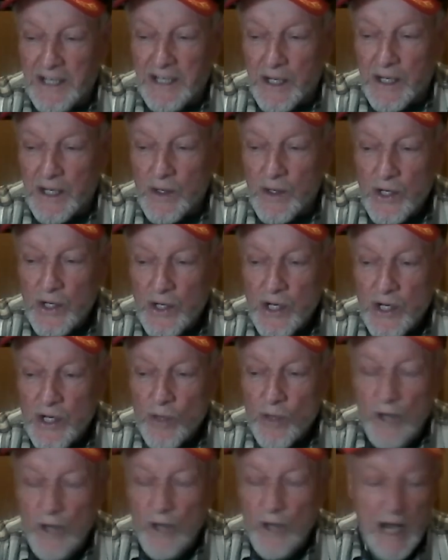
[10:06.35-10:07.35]
Uh,
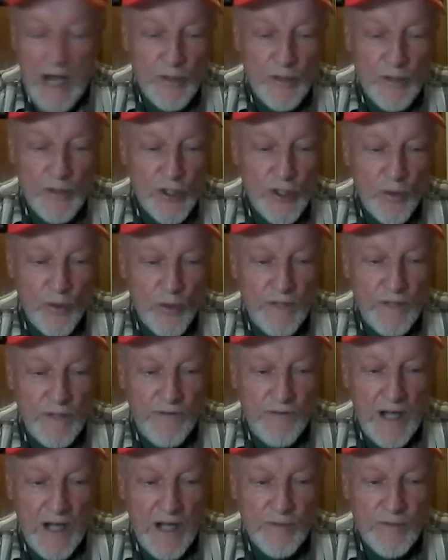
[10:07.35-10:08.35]
when I was only
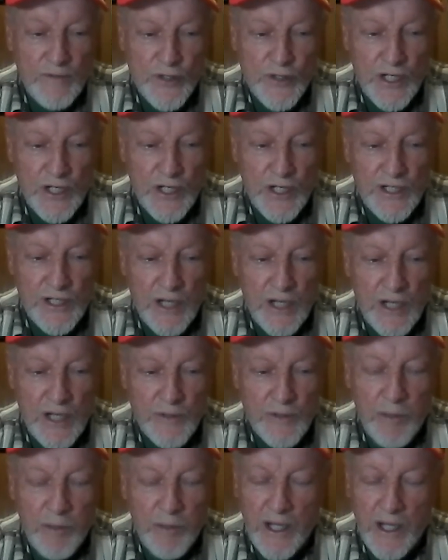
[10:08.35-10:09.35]
five or six and I
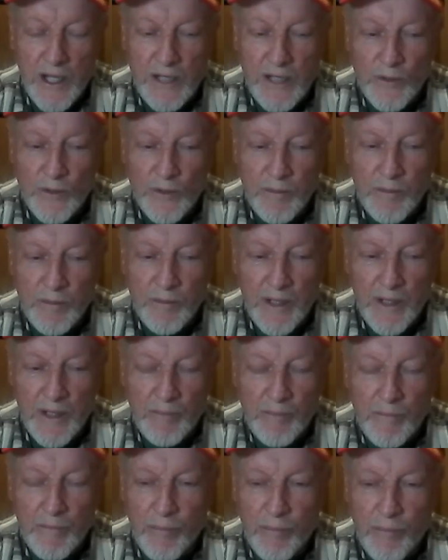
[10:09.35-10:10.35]
was playing with my
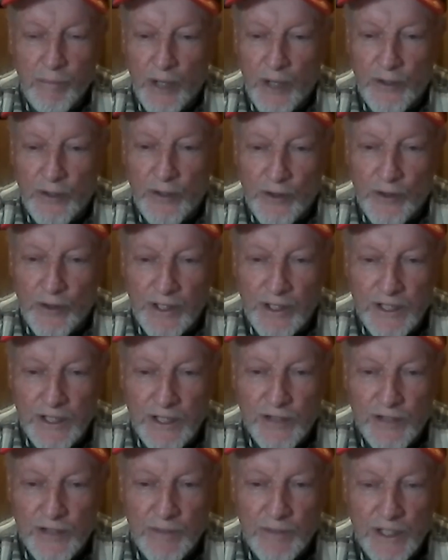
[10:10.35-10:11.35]
brother and
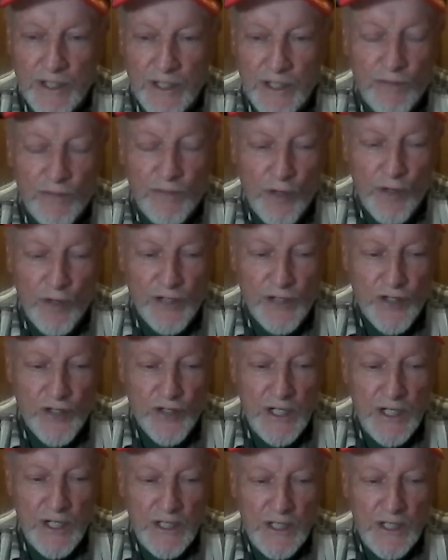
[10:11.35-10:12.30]
his his friends.